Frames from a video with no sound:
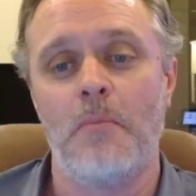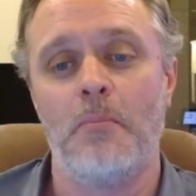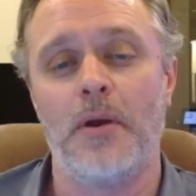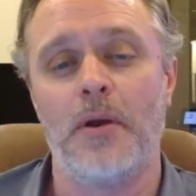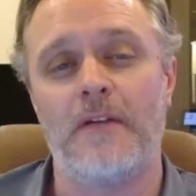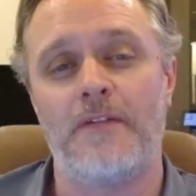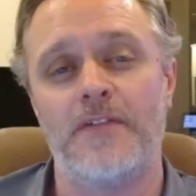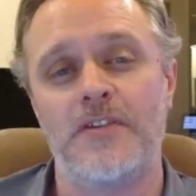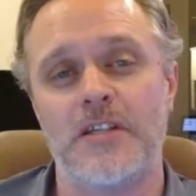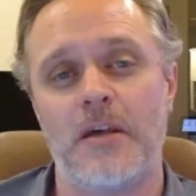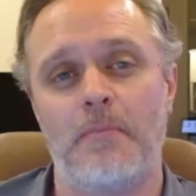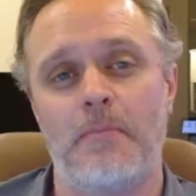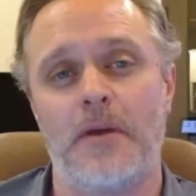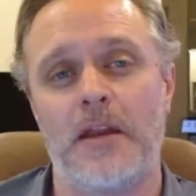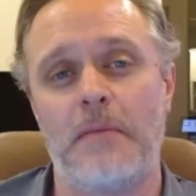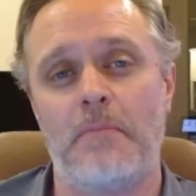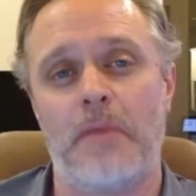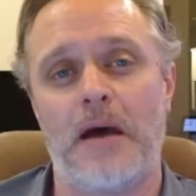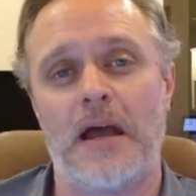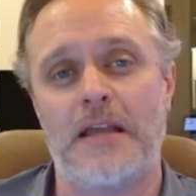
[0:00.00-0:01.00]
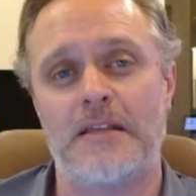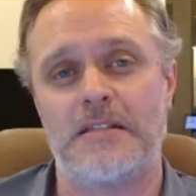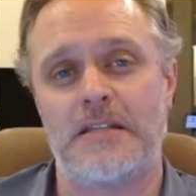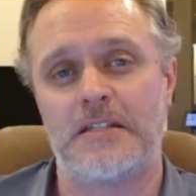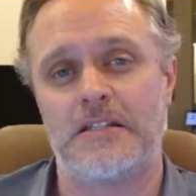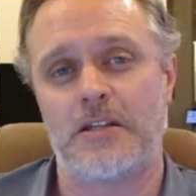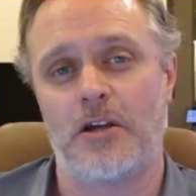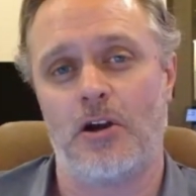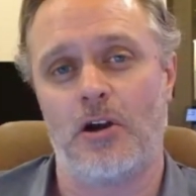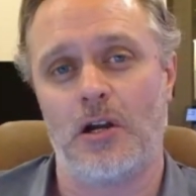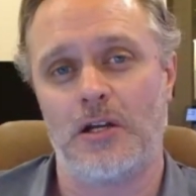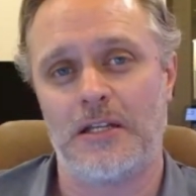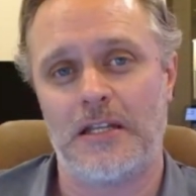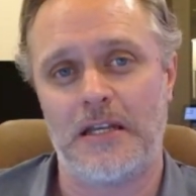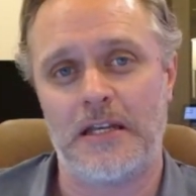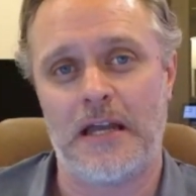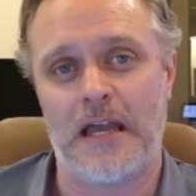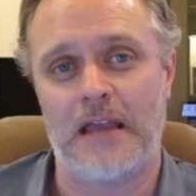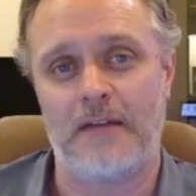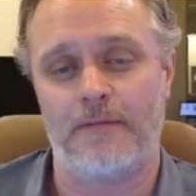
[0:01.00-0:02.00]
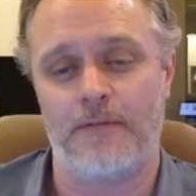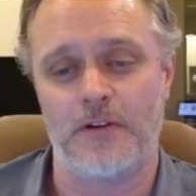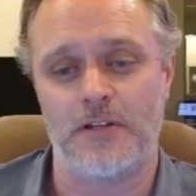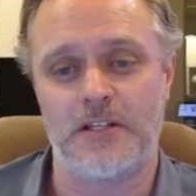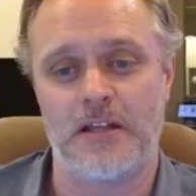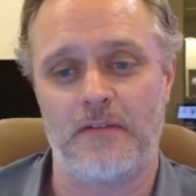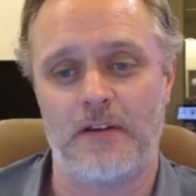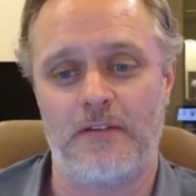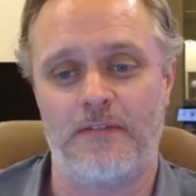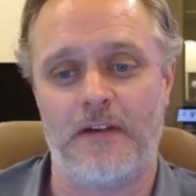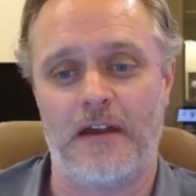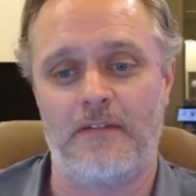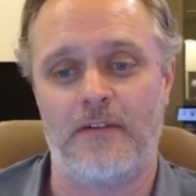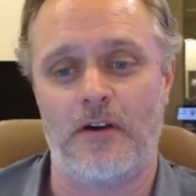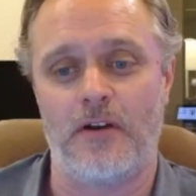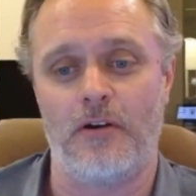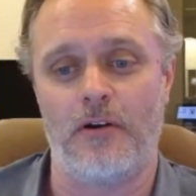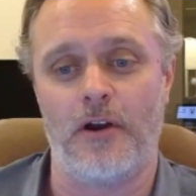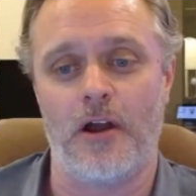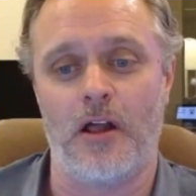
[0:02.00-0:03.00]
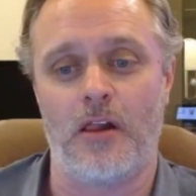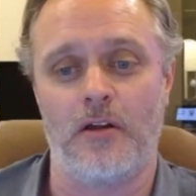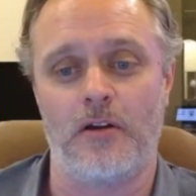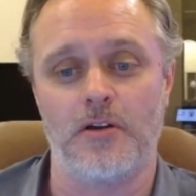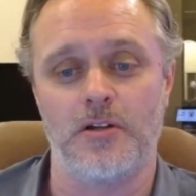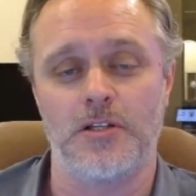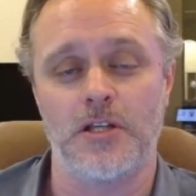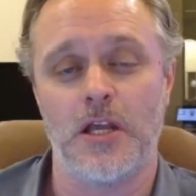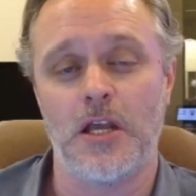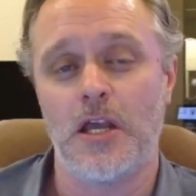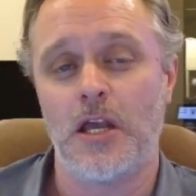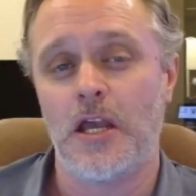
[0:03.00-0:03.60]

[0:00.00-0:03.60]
But if somebody buys this card tonight for $7,500,